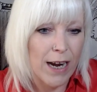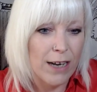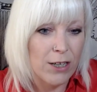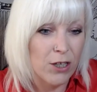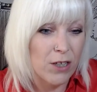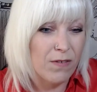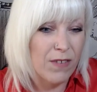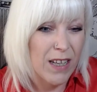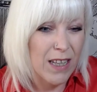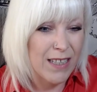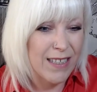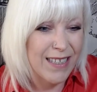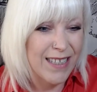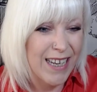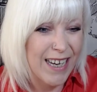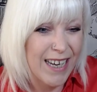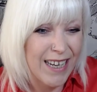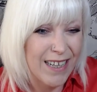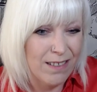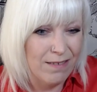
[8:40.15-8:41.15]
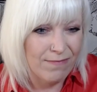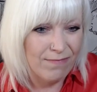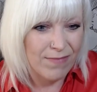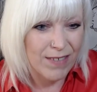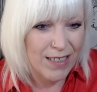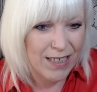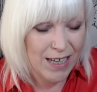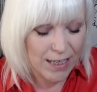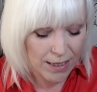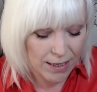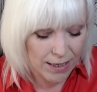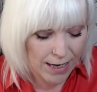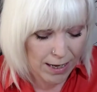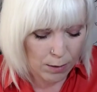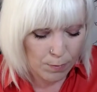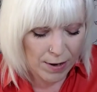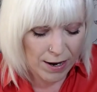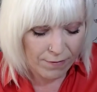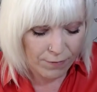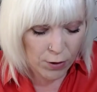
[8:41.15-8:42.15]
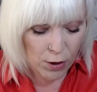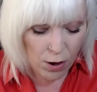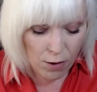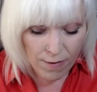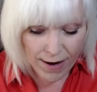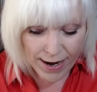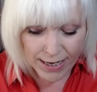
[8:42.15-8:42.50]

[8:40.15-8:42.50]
I just feel steal a little bit of your